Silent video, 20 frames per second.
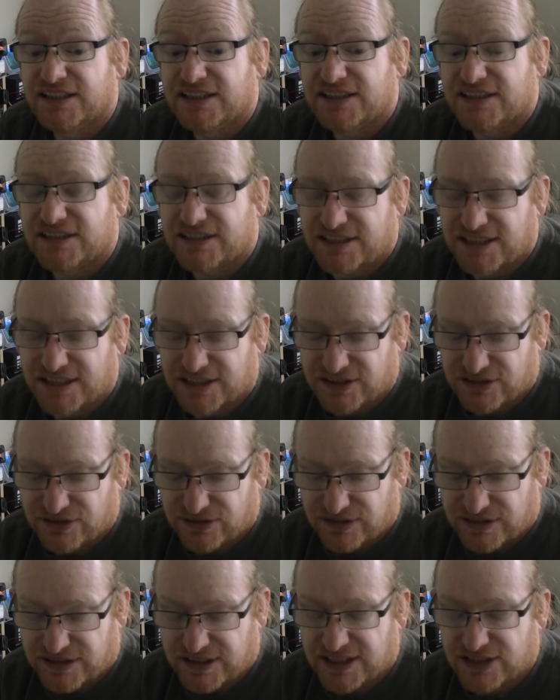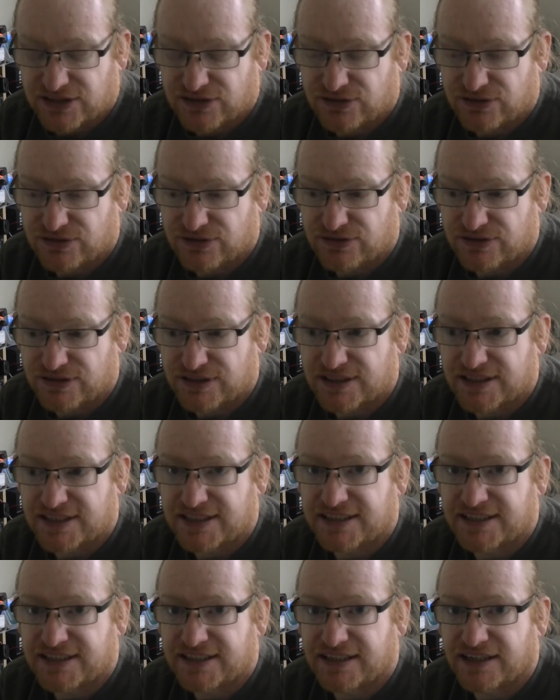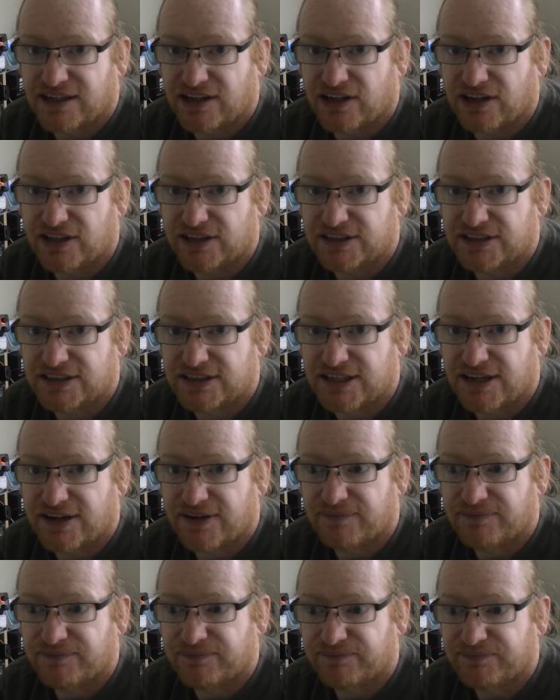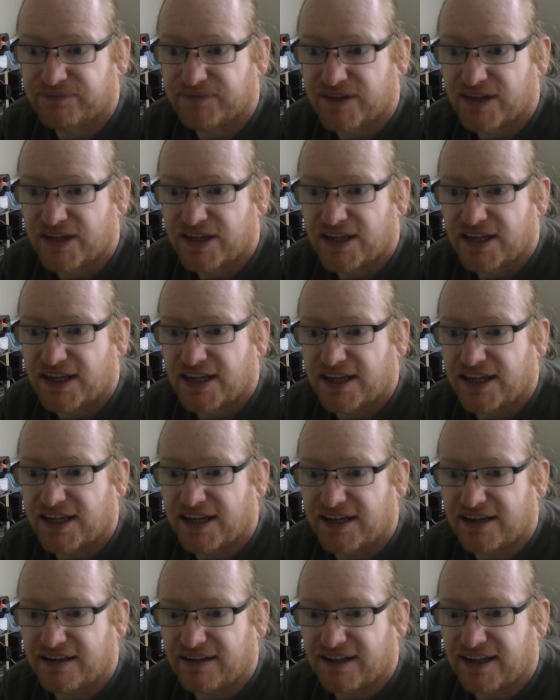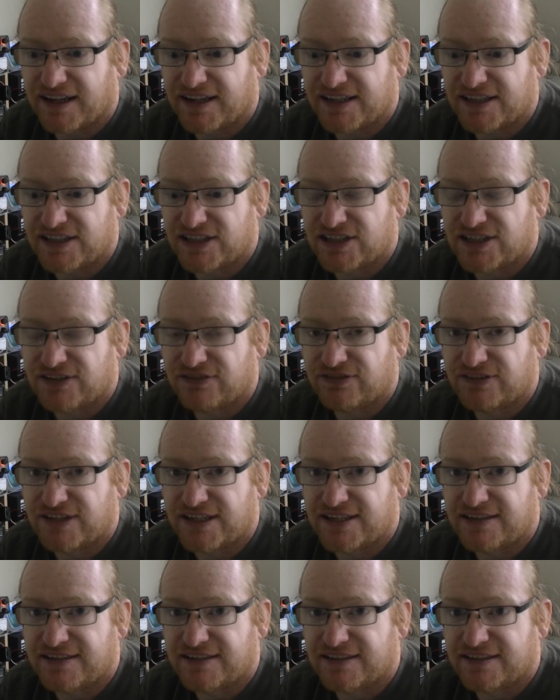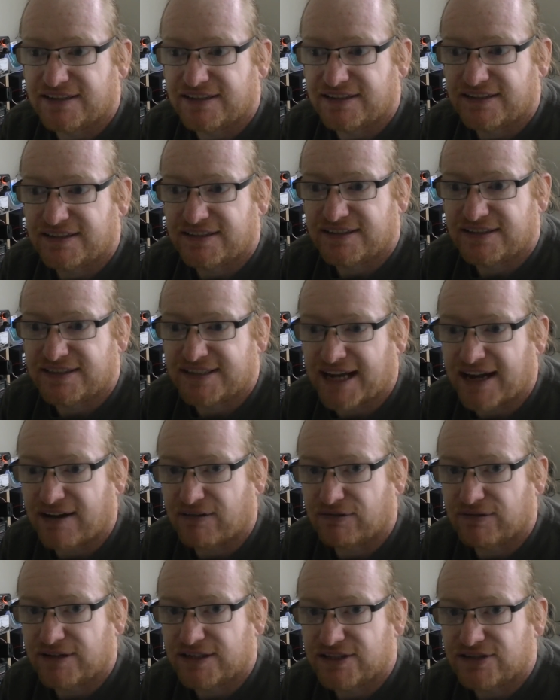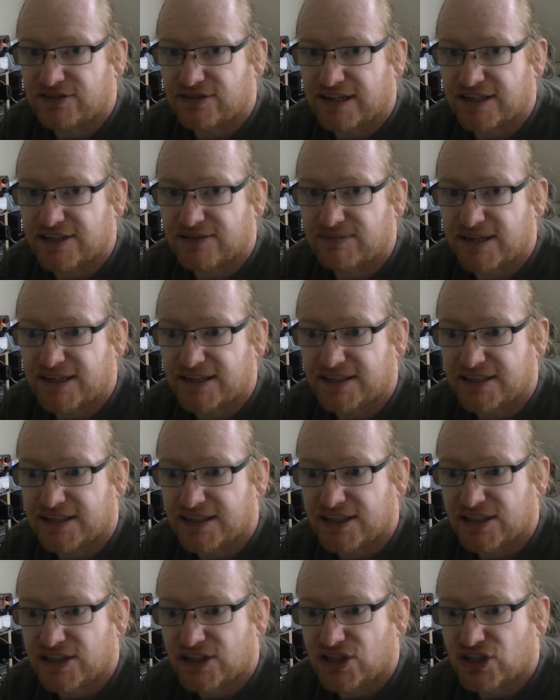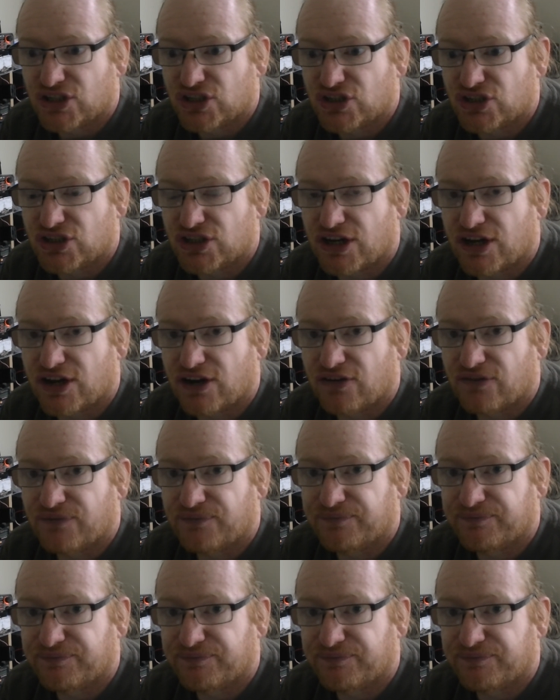600 kilohertz, so, and it's shifted down when you transmit. So